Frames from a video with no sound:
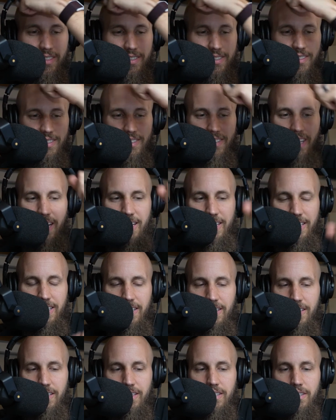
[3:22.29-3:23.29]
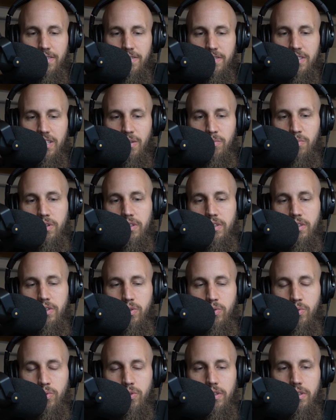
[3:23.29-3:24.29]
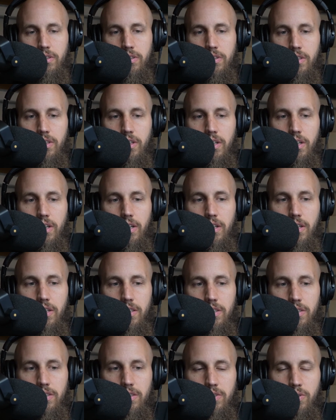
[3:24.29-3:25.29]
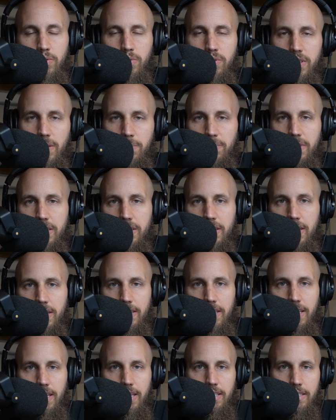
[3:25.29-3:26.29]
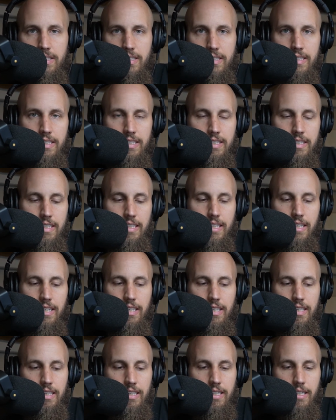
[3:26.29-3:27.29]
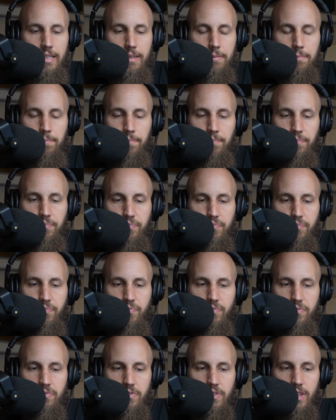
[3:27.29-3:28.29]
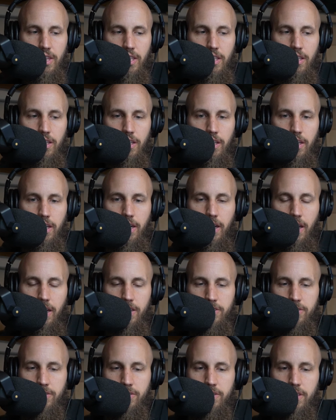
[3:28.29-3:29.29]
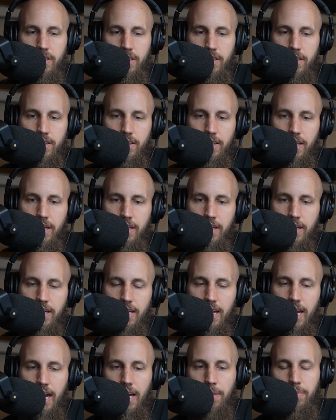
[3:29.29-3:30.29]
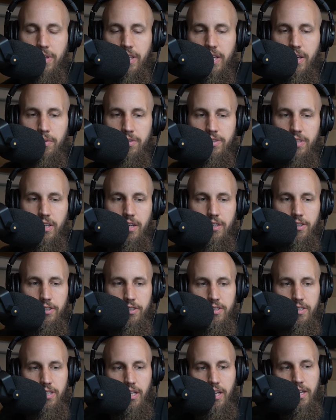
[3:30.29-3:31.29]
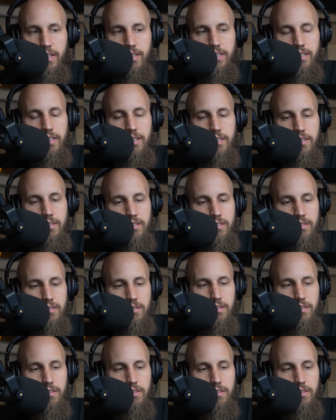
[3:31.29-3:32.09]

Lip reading: psyche of someone who would do something like that. And I also think that not being able to understand it